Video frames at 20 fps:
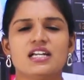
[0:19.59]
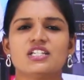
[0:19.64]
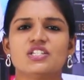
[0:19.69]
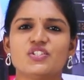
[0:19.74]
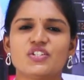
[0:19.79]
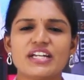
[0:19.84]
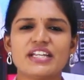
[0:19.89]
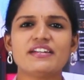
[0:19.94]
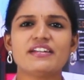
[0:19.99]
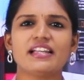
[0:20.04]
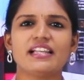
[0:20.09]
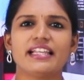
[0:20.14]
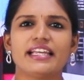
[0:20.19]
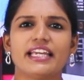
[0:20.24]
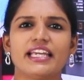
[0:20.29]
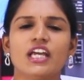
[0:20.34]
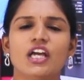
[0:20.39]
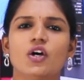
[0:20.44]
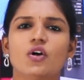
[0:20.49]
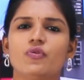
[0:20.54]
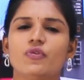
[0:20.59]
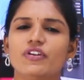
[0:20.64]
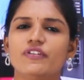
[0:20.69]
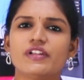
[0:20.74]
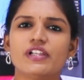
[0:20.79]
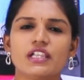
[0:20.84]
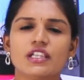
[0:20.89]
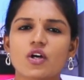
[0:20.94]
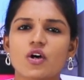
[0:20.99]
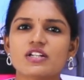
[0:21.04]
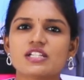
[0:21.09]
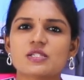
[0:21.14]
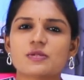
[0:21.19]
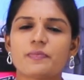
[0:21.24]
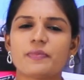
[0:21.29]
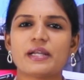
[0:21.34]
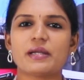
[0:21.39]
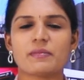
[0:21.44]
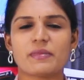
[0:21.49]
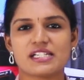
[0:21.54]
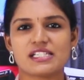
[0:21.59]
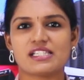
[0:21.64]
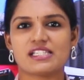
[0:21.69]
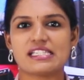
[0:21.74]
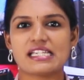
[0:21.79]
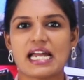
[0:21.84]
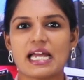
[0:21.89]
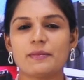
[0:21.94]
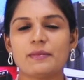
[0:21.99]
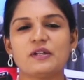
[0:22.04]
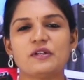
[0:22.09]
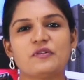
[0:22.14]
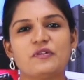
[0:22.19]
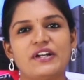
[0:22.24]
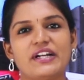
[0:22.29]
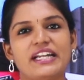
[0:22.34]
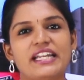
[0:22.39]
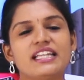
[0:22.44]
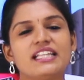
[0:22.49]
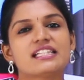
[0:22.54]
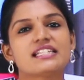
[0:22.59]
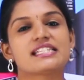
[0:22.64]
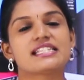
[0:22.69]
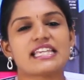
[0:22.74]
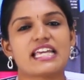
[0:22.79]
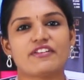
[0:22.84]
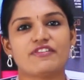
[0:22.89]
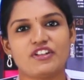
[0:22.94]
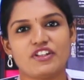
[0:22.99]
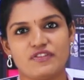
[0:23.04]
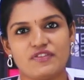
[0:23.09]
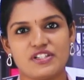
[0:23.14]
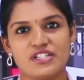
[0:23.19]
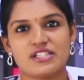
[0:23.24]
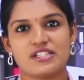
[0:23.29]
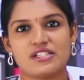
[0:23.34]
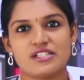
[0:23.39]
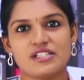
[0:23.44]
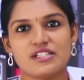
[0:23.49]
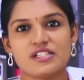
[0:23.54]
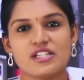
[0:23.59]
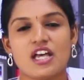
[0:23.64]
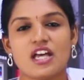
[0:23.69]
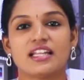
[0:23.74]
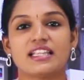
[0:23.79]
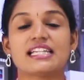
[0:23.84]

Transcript: Generally, we will not spend much time in reading the safety features